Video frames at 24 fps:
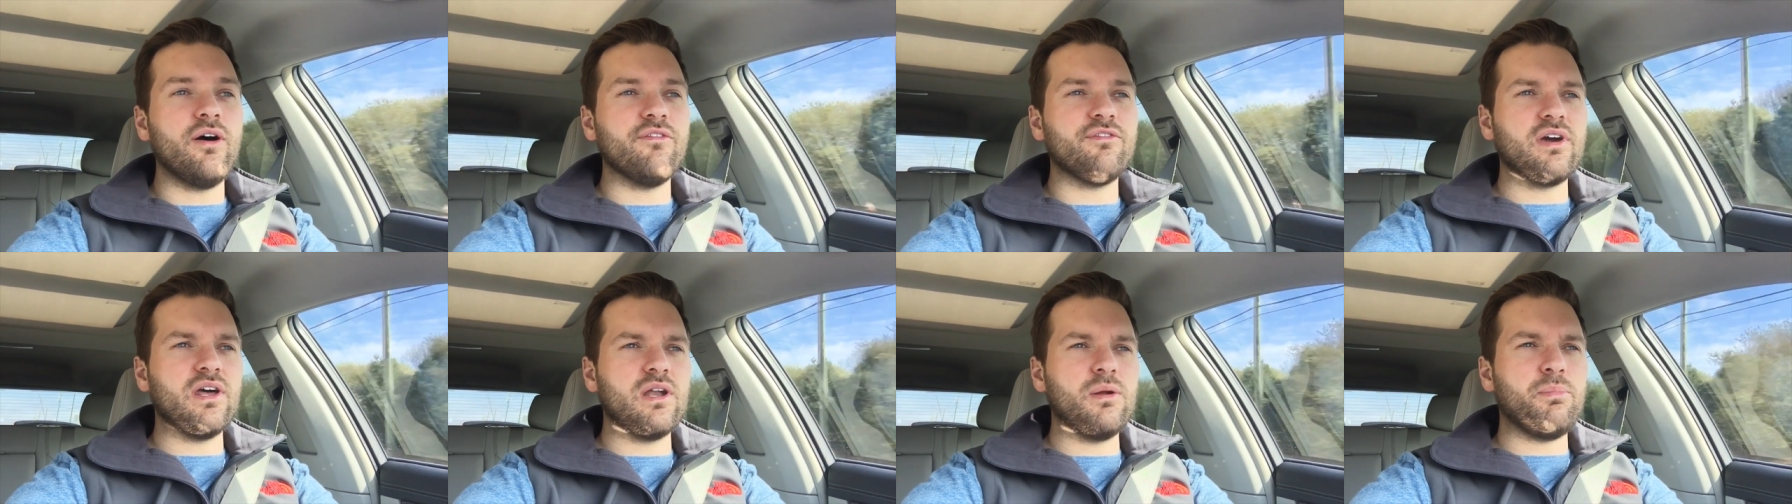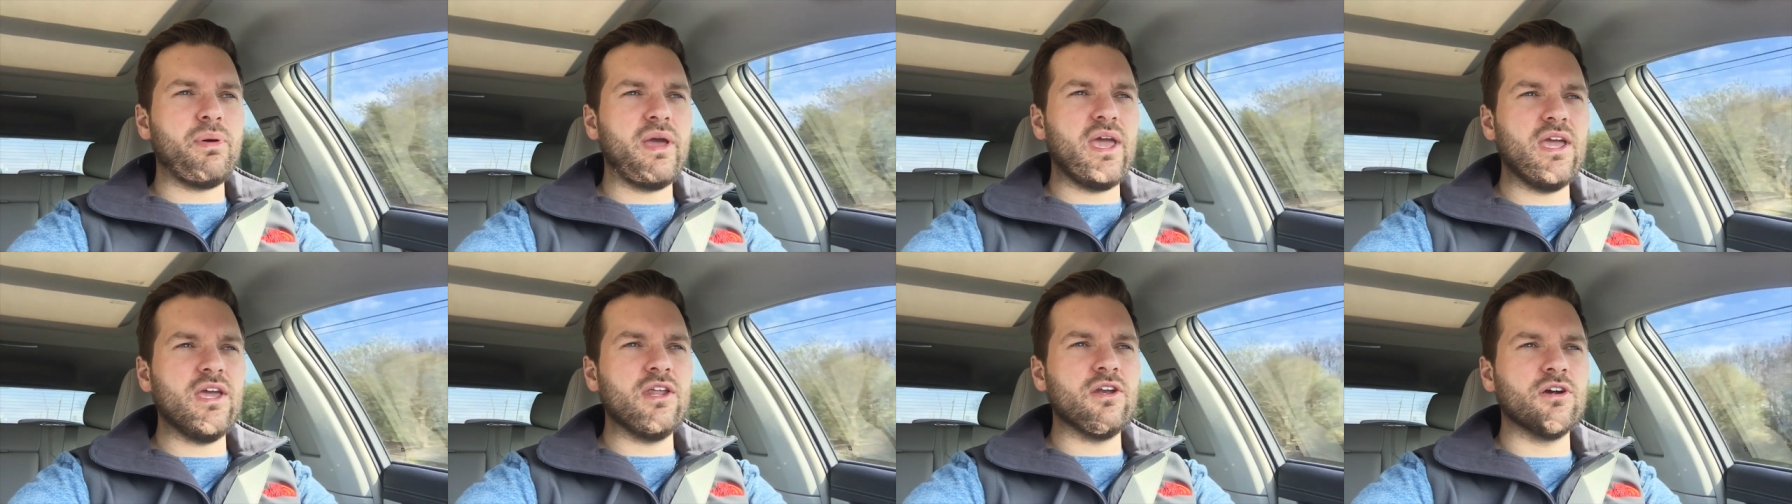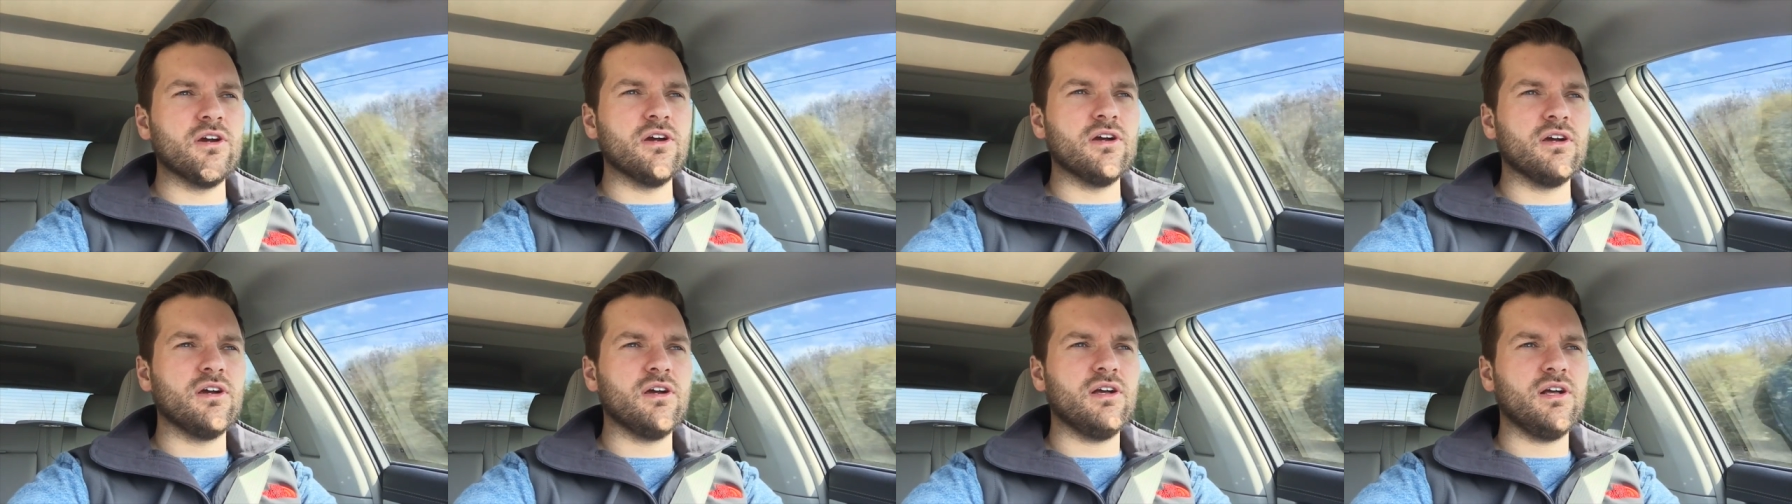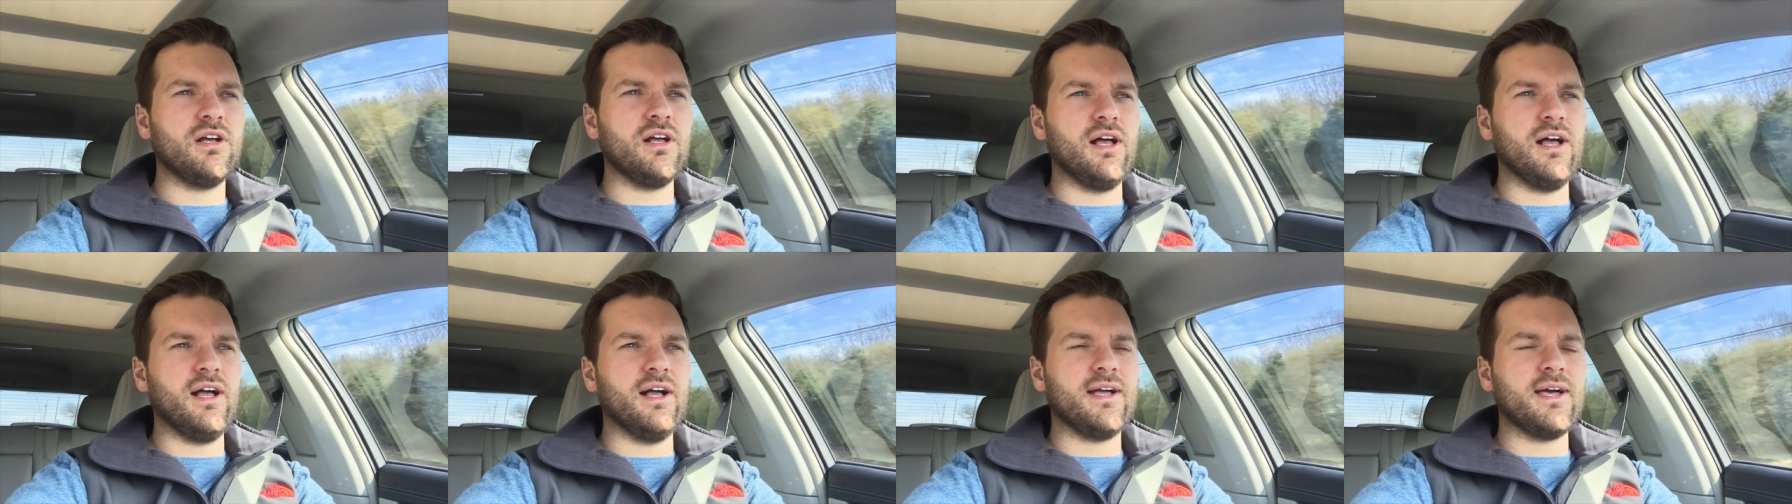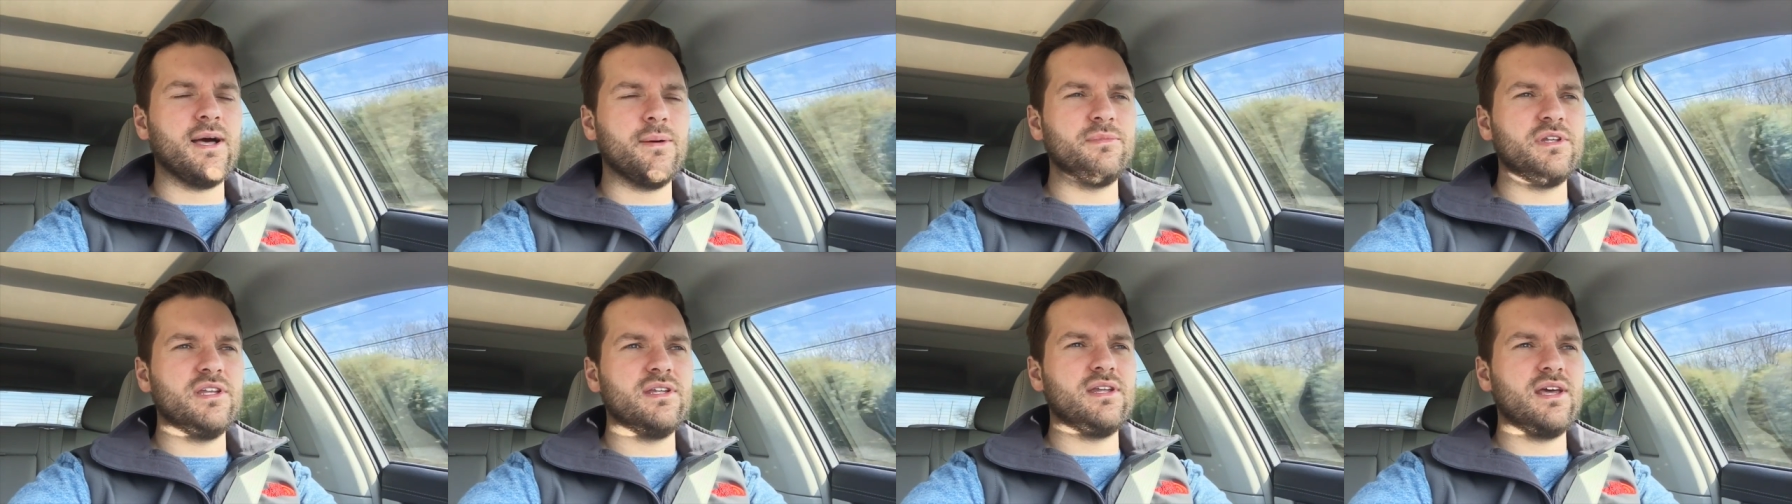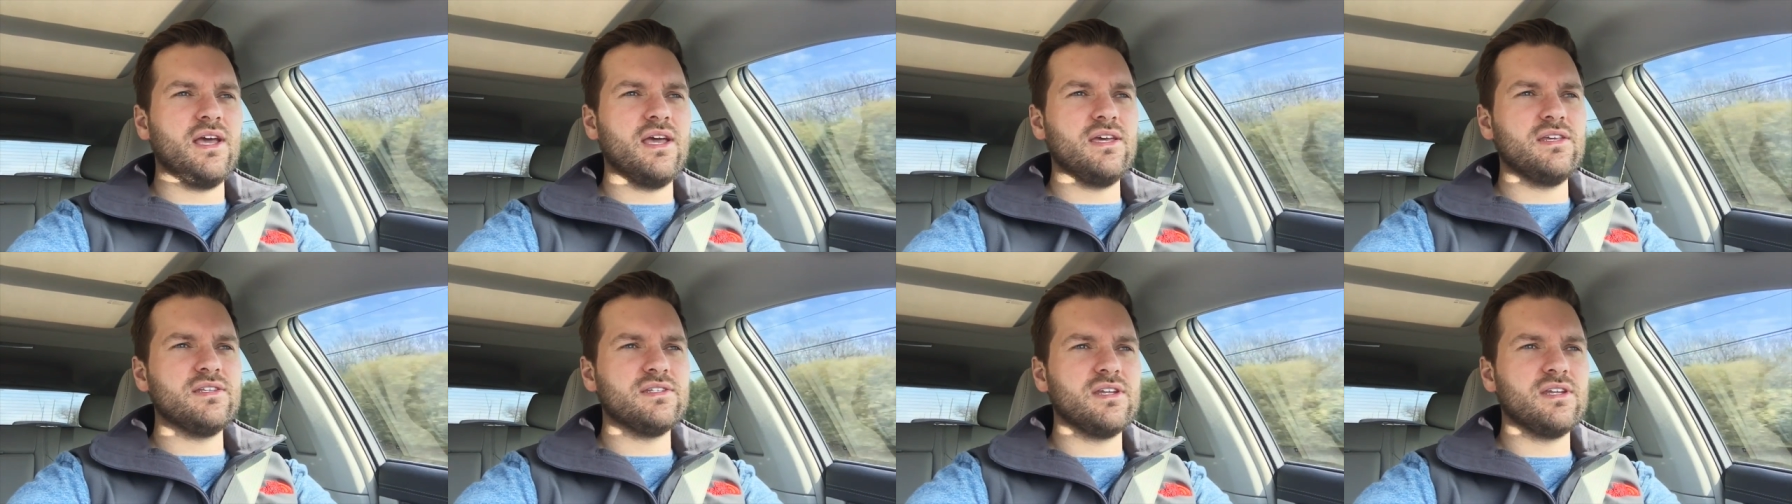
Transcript: I've got a painter uh, come today.